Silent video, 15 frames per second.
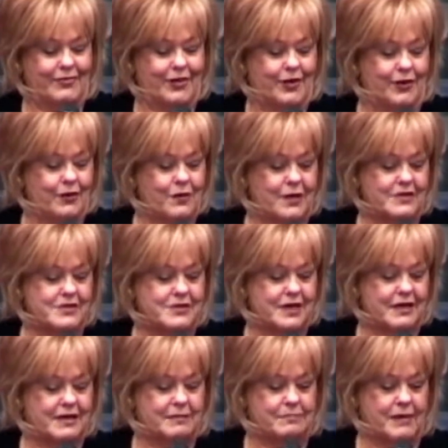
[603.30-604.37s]
the Lord
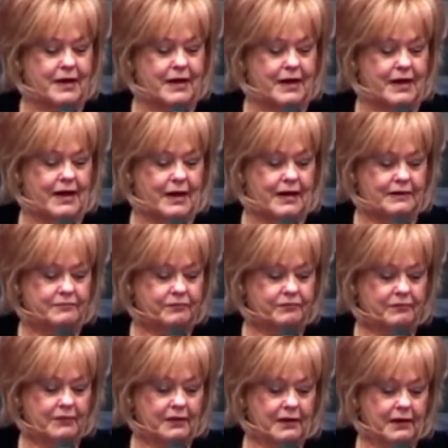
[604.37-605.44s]
said to me, uh,
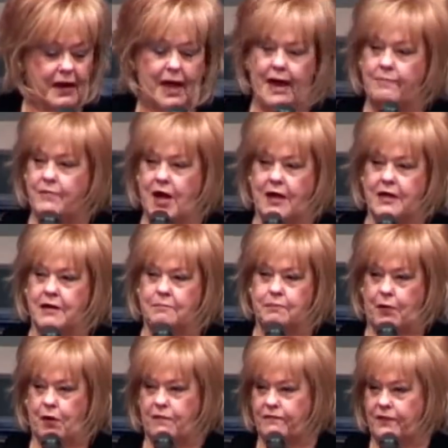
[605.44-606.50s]
I'm not
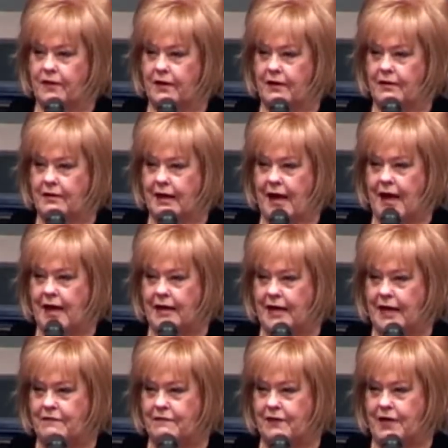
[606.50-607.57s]
imperfect. I
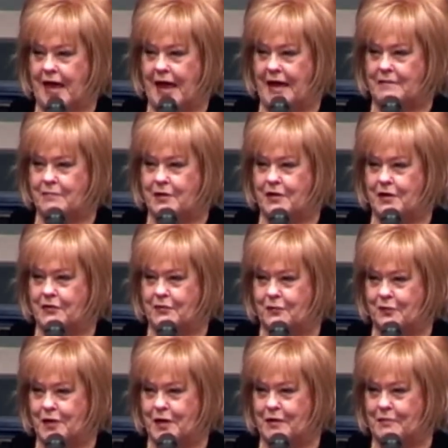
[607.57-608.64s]
gave Adam another
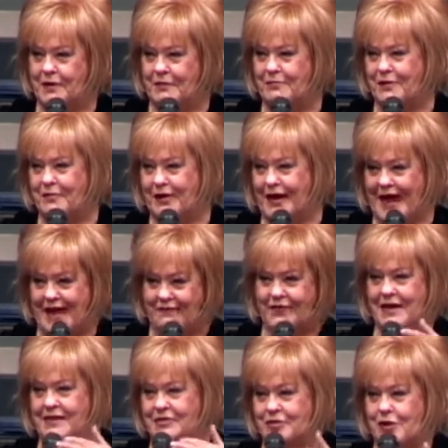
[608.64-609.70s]
rib, and we were laughing.
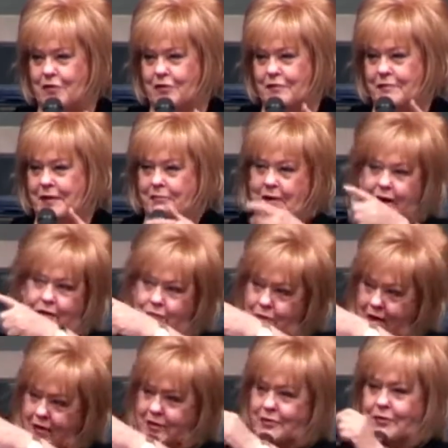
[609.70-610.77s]
He talked to me right a
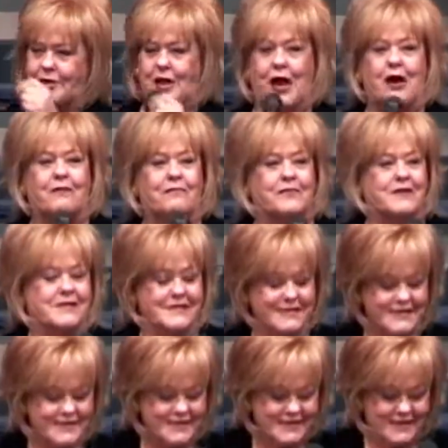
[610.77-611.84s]
while ago in the office,
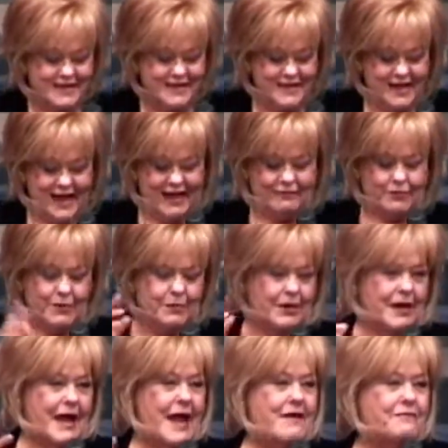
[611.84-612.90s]
and we were
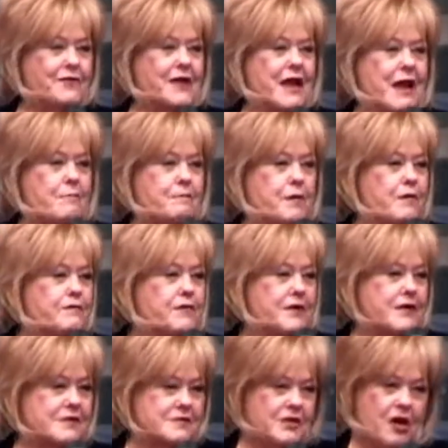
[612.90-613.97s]
laughing how perfect
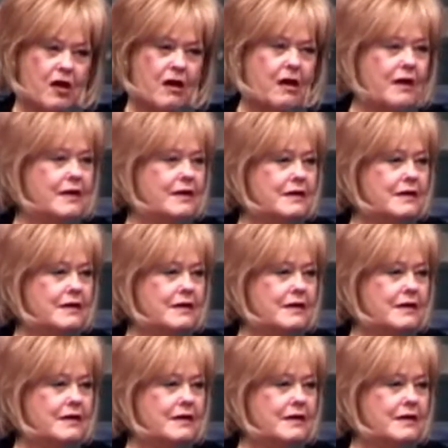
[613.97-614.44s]
is God.